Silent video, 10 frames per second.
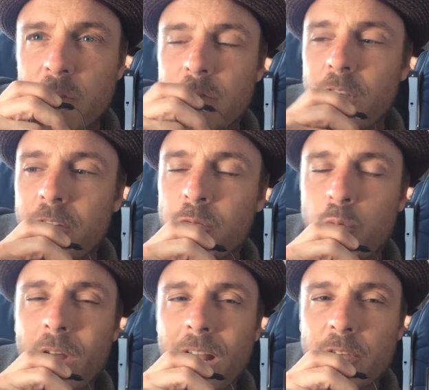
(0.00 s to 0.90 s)

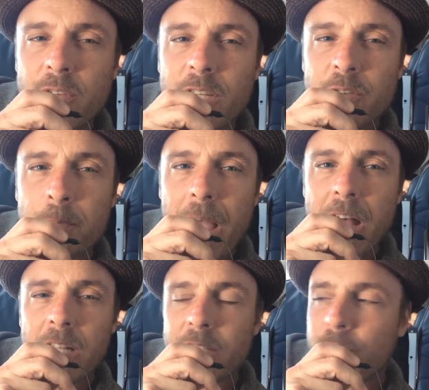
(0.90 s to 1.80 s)
of what I see as
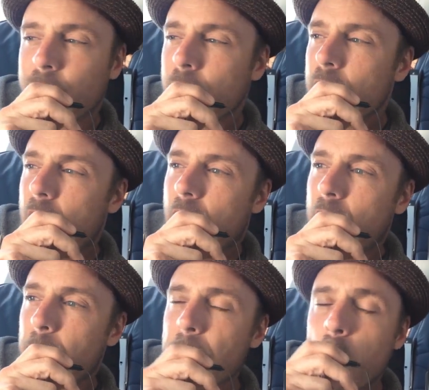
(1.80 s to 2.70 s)
balance.
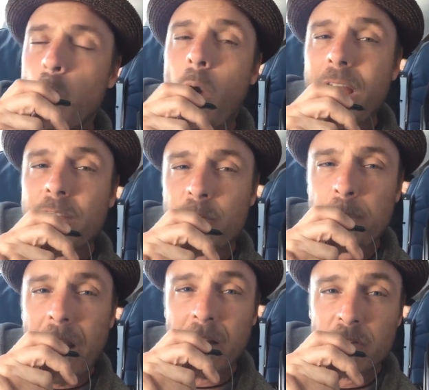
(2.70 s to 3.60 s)
Why is
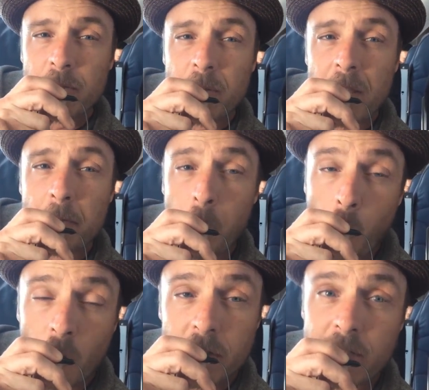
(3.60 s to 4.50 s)
balance
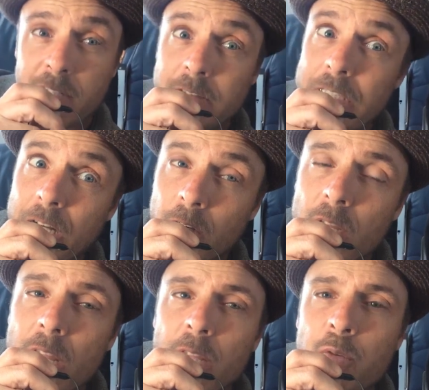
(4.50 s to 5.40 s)
important? Well,
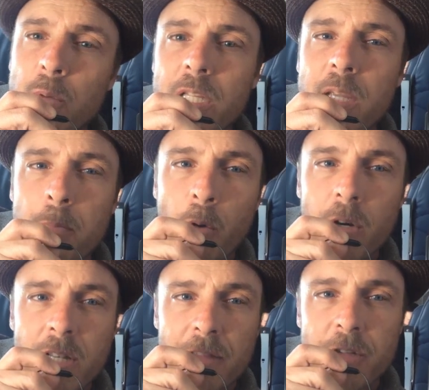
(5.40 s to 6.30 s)
it's really
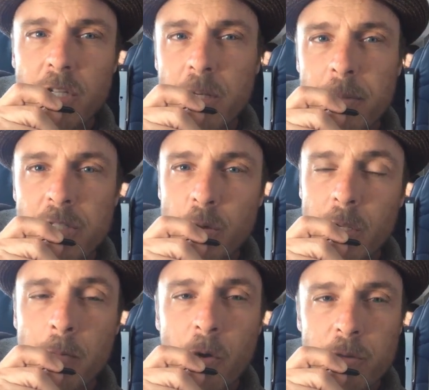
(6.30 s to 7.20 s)
important if you're going to be
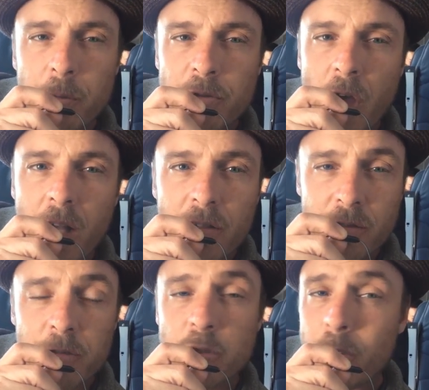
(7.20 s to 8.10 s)
doing multiple dogs,
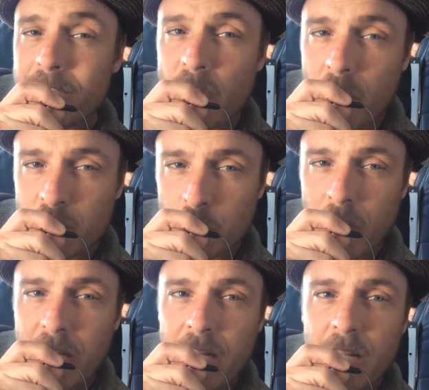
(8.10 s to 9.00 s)
if you're doing dog
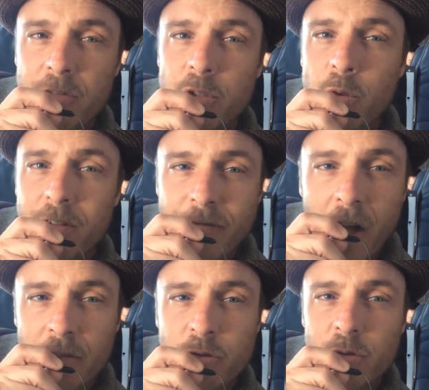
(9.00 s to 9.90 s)
training, if you're doing
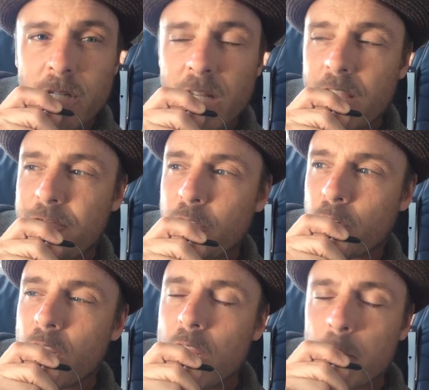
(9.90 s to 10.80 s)
fostering, if
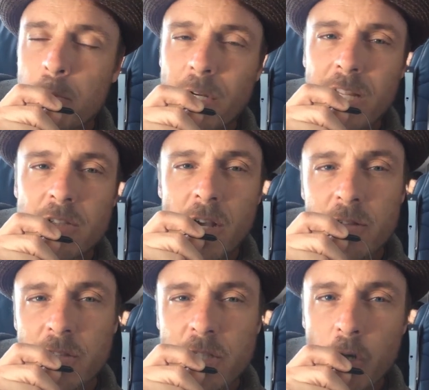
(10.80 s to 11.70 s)
you're bringing
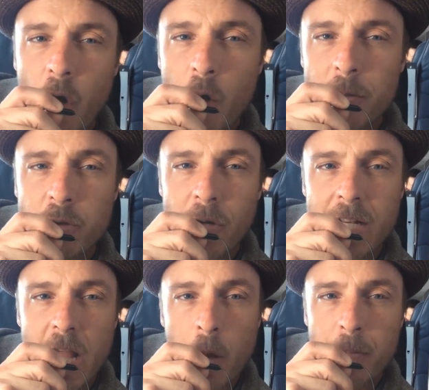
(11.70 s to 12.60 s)
dogs into your home and trying
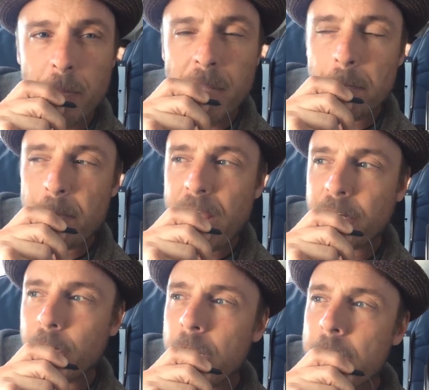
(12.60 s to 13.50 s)
to help them get better,